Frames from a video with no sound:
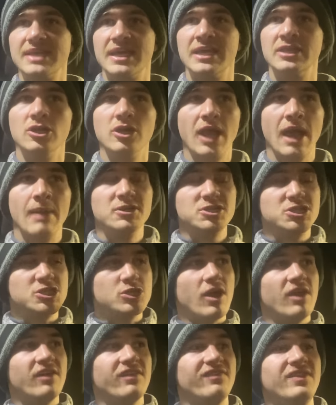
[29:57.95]
and look how much
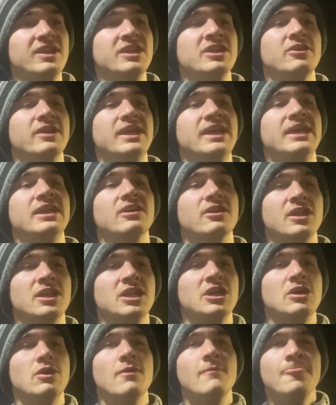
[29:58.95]
square feet your heater can
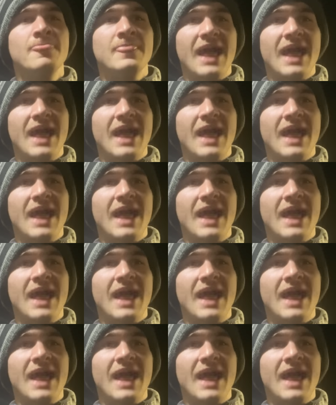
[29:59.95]
do.